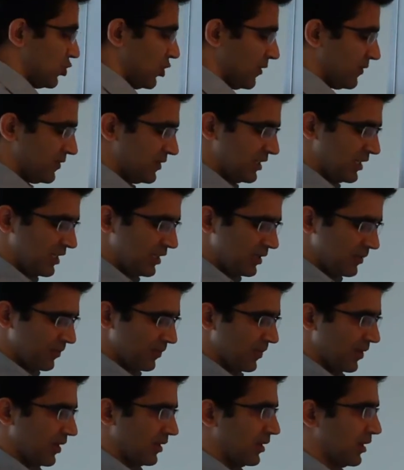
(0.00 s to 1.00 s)
you have
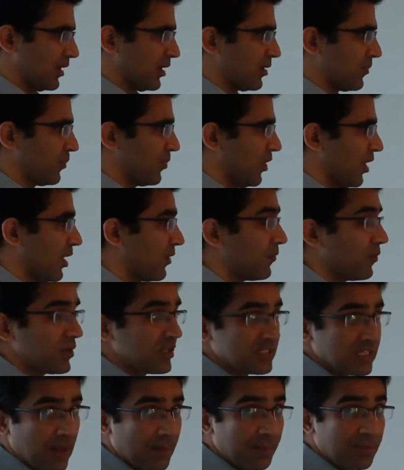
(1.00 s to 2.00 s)
seen, I think, are, for
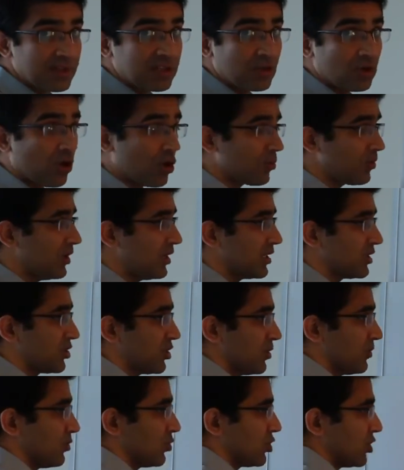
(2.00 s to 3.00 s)
example, the normal
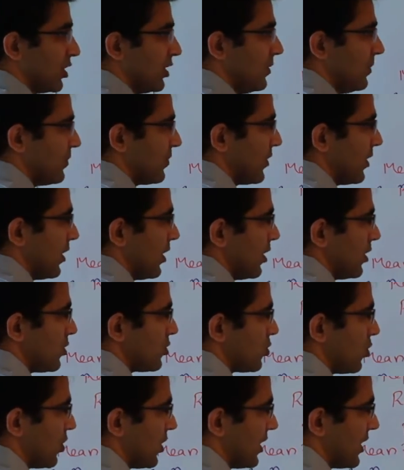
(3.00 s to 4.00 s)
distribution.
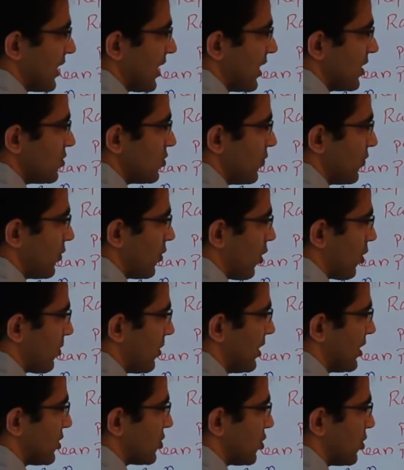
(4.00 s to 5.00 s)
So in case of
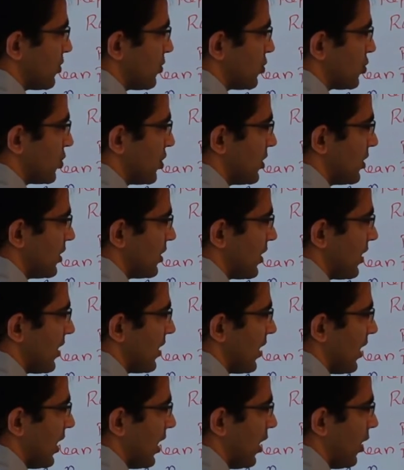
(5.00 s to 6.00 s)
normal distribution,
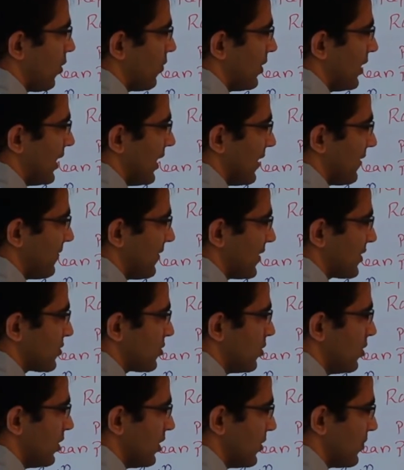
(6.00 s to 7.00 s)
how will fx
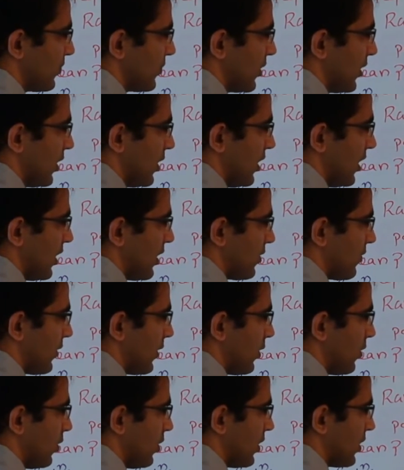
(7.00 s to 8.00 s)
look? It will
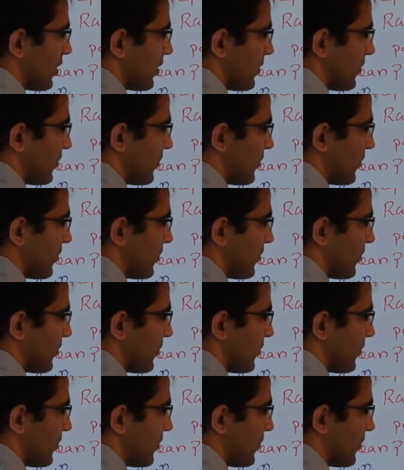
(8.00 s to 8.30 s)
look